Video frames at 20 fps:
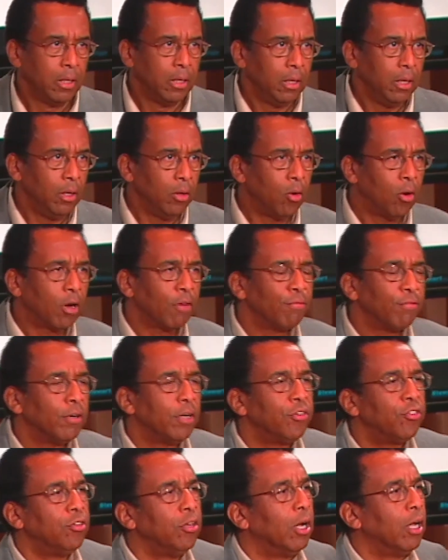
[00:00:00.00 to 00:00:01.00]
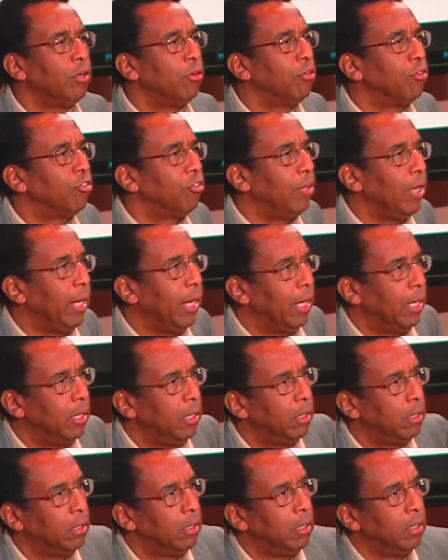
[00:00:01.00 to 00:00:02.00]
in order for us to understand
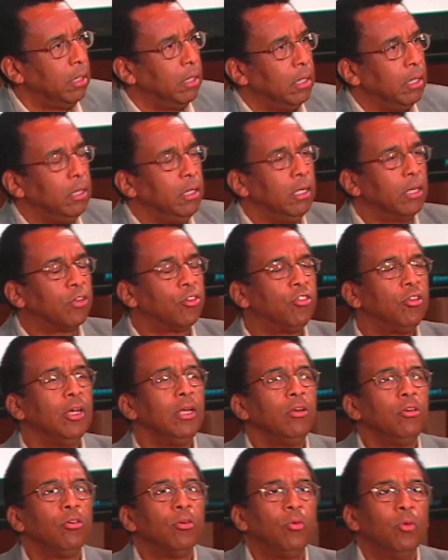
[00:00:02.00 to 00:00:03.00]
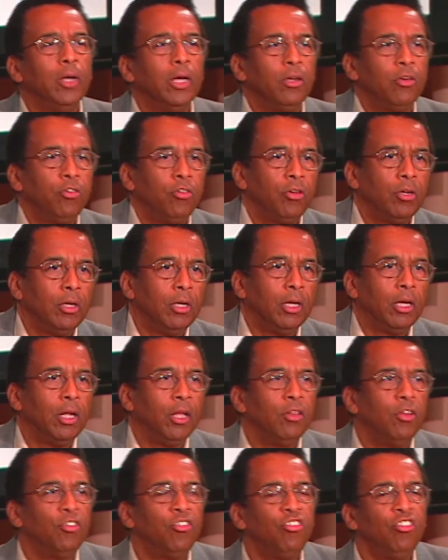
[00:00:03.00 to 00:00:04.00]
the extent to which
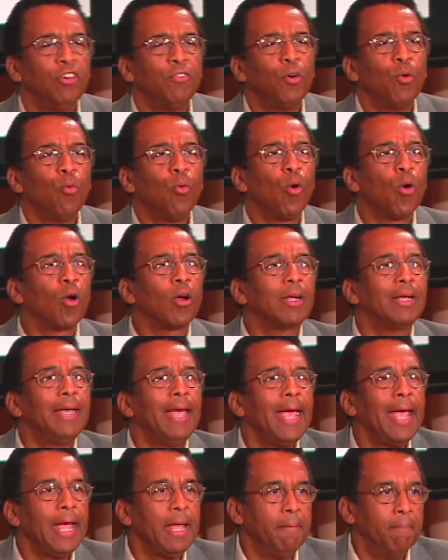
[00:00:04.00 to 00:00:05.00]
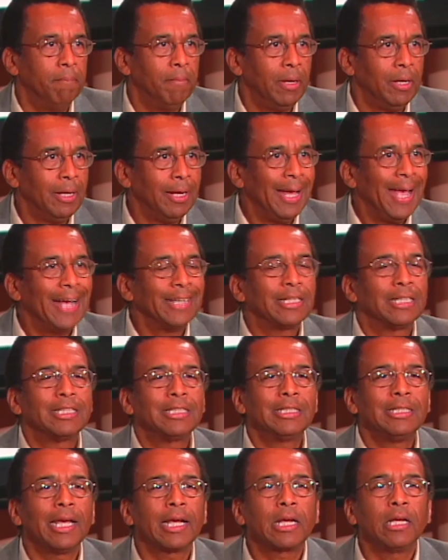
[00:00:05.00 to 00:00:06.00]
the Civil War came as a
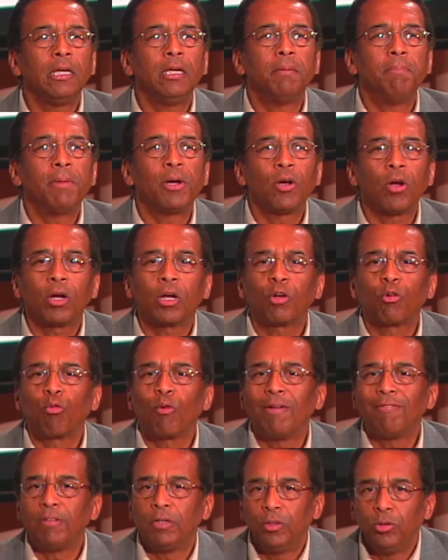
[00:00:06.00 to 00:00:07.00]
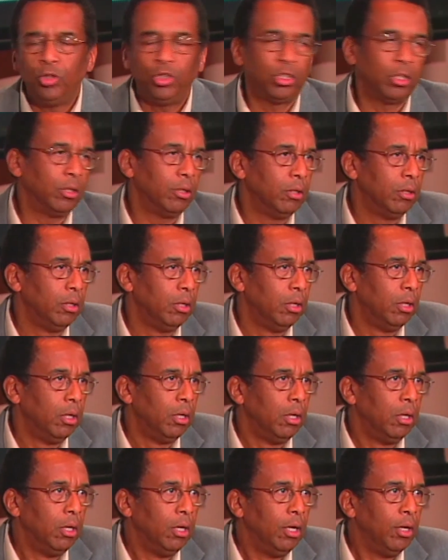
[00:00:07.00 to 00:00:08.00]
second American Revolution,
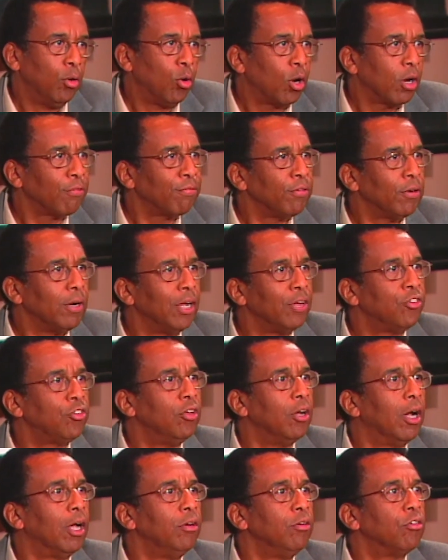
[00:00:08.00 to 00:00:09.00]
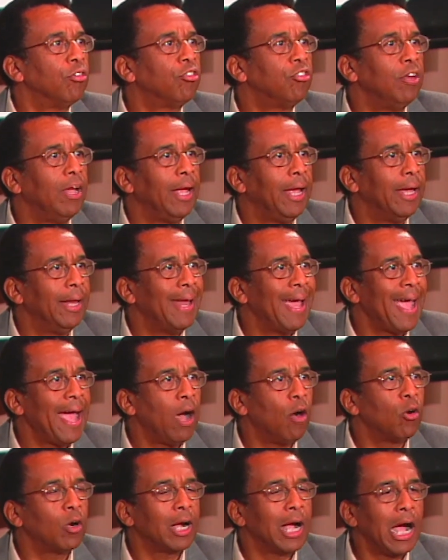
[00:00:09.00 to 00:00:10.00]
in order for us to understand
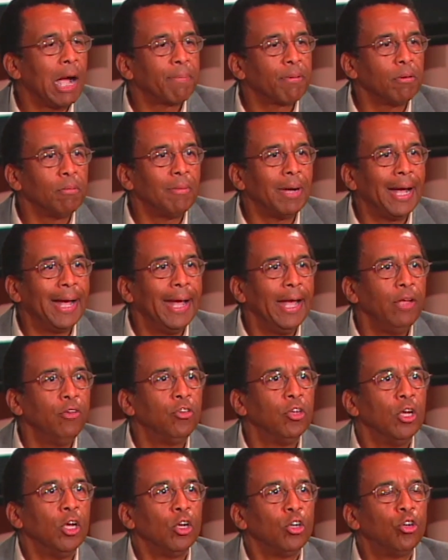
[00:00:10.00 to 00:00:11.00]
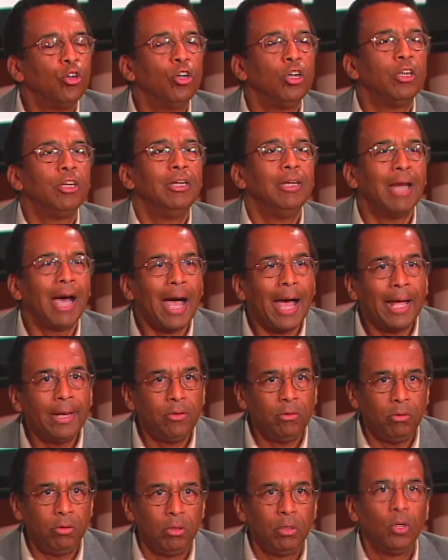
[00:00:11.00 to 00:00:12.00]
how compromise could not
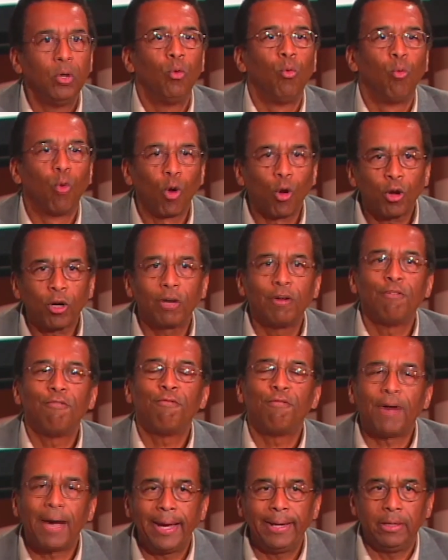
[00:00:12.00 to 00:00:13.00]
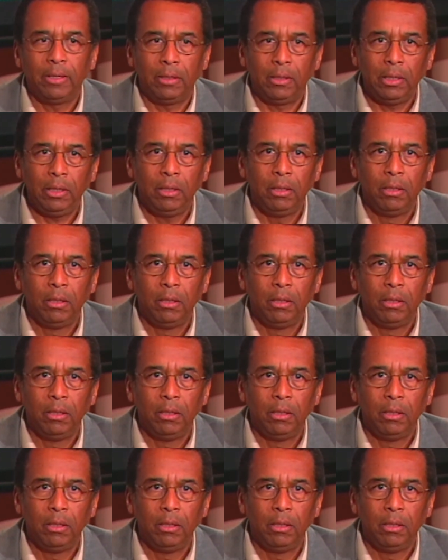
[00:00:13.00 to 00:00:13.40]
work finally,